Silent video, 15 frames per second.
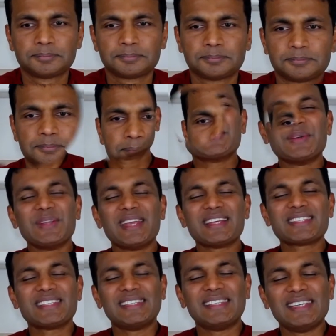So
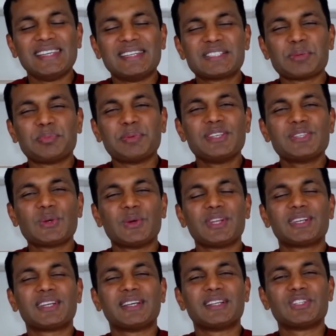yes, indeed. So please go
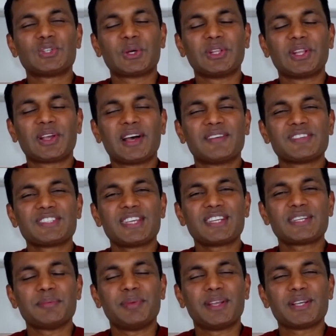and join the
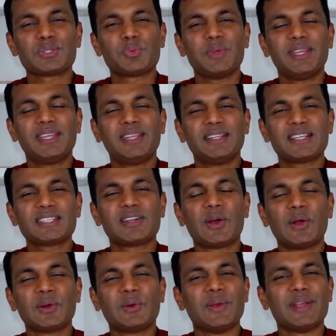conversation, because that's an
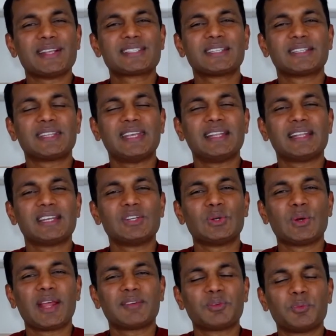ongoing thing that you
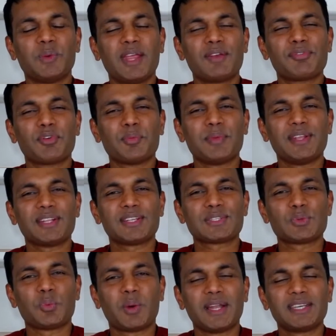don't have to wait for me.
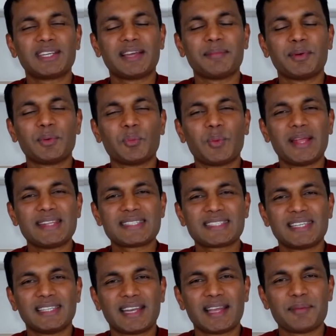There's one time on
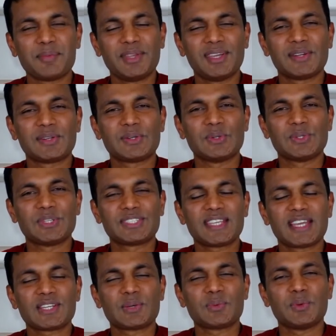Wednesday that I'm here to do the
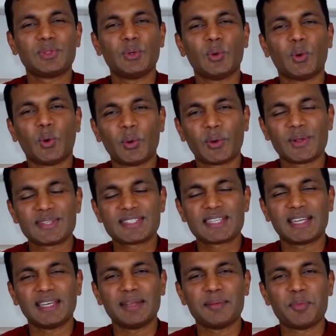session with you, or on
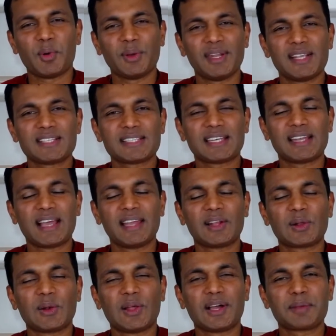Sunday mornings at 9
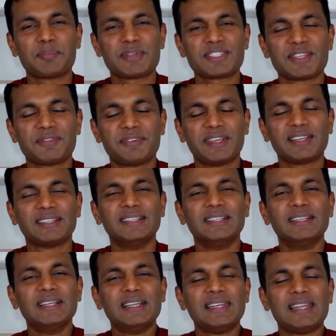o'clock Pacific,
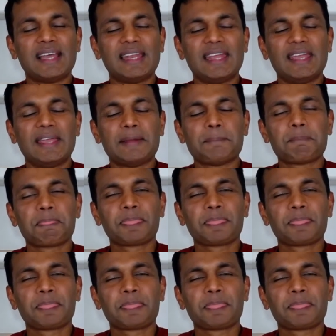9 a.m.